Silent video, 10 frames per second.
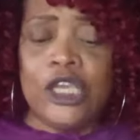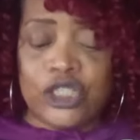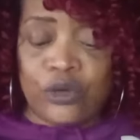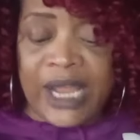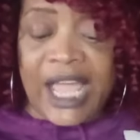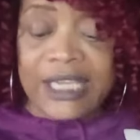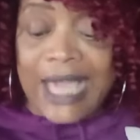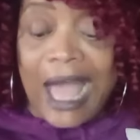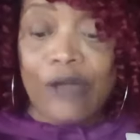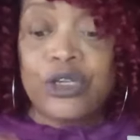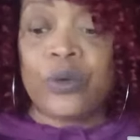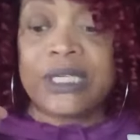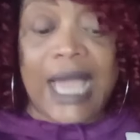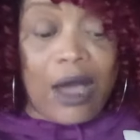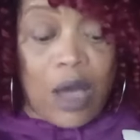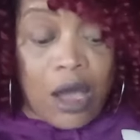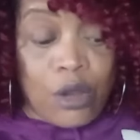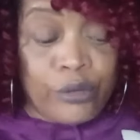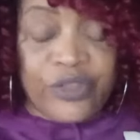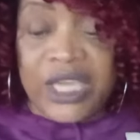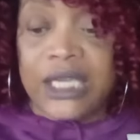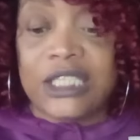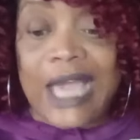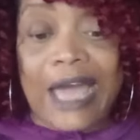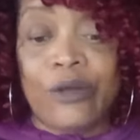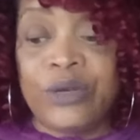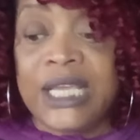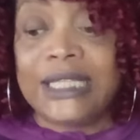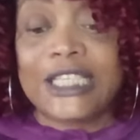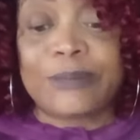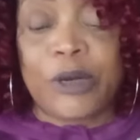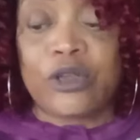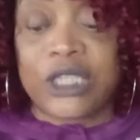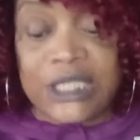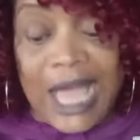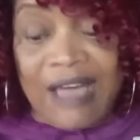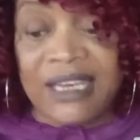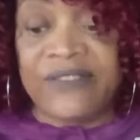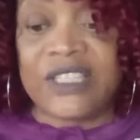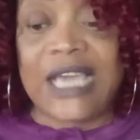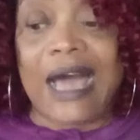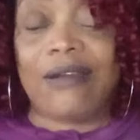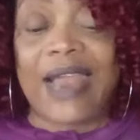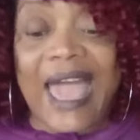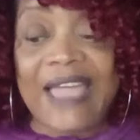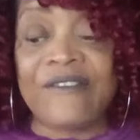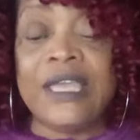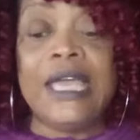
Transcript: So now y'all doing y'all own thing and y'all don't need this person. Y'all living y'all life.